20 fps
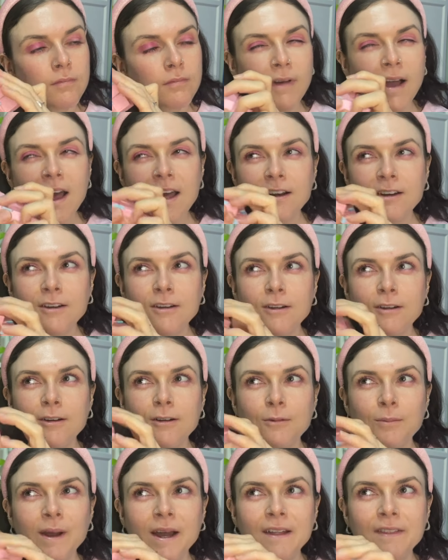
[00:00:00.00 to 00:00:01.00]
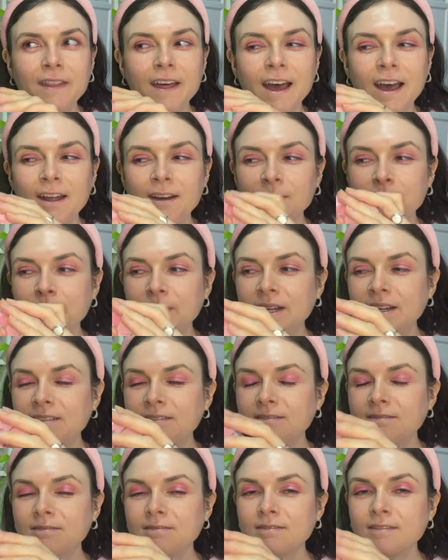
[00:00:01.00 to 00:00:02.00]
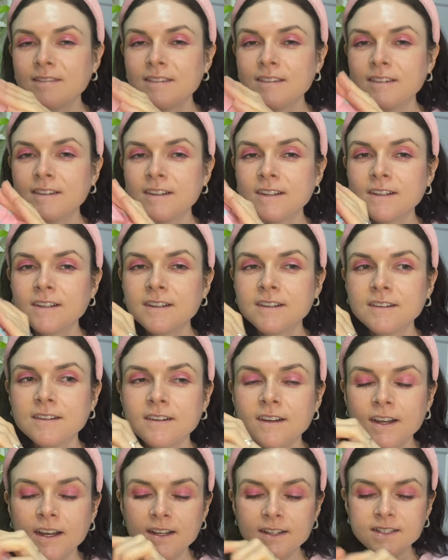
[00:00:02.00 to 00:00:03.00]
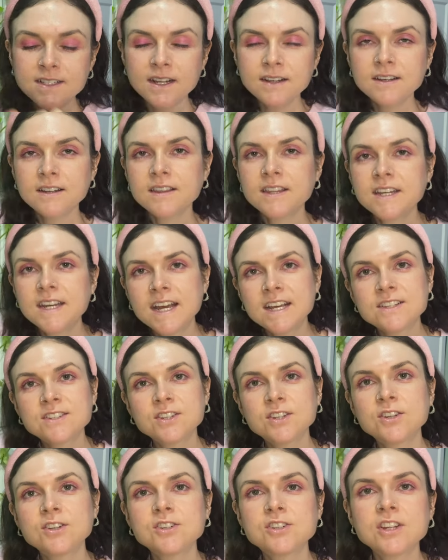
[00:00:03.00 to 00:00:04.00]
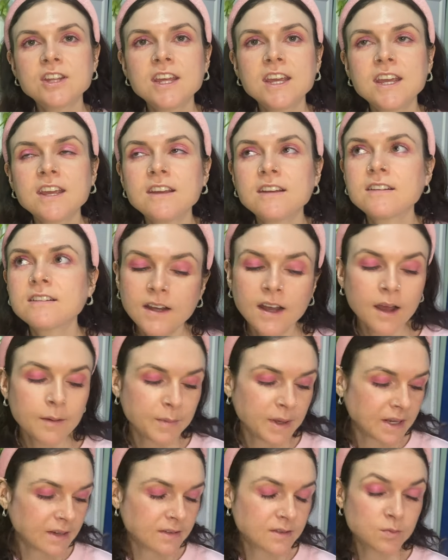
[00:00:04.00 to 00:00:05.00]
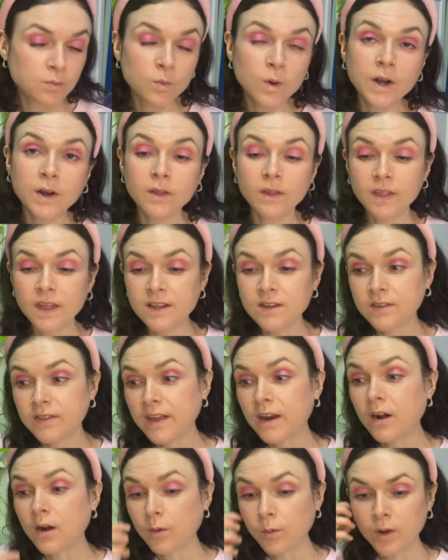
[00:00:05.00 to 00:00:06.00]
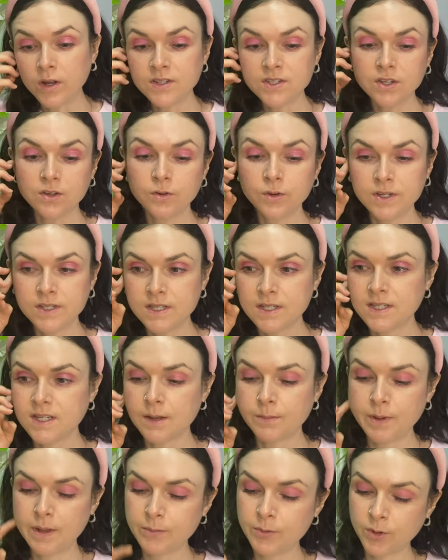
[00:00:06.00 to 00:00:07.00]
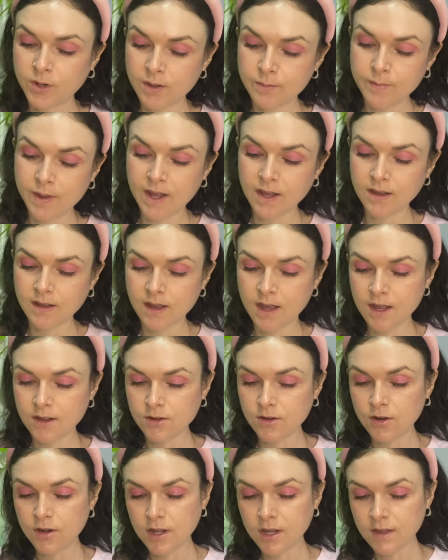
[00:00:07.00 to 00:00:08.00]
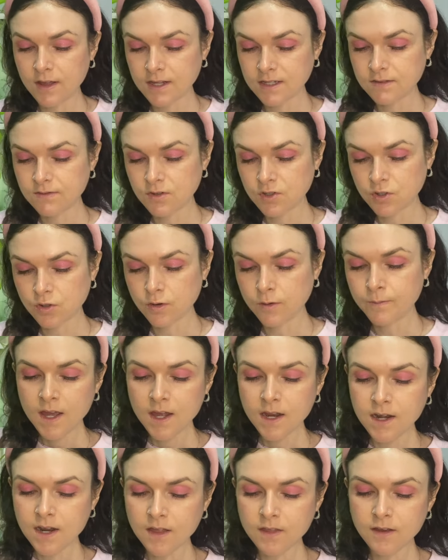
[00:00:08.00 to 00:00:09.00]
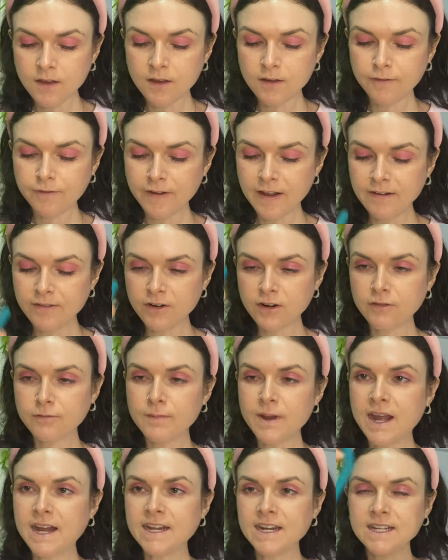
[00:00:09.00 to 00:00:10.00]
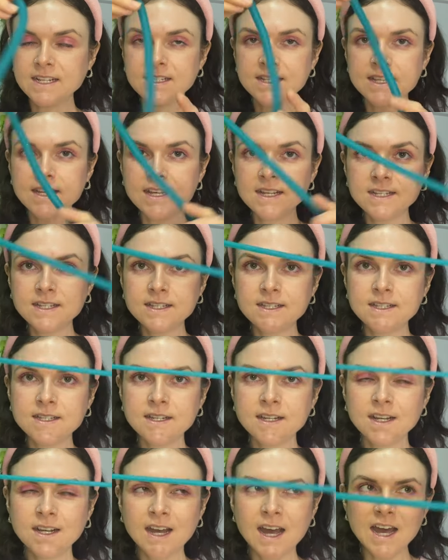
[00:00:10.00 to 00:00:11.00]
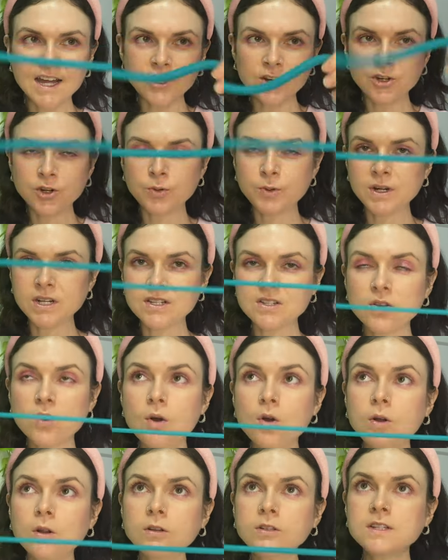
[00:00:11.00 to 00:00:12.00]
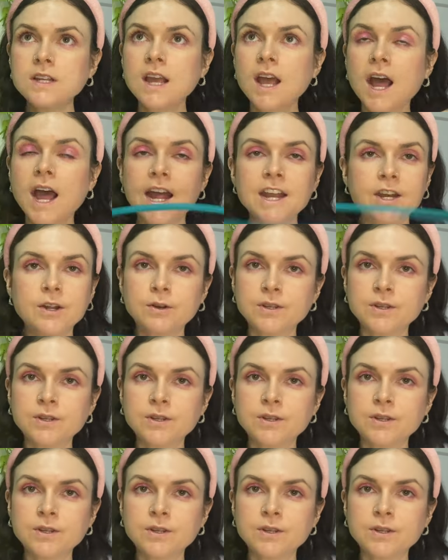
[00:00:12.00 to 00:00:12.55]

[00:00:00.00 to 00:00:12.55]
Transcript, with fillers: I don't know about that, but it's under the desk usually. I mean, one of, there, there are worse noises that people can make at uni, that's for sure. Another favorite of mine is this. I don't know what it's called. I know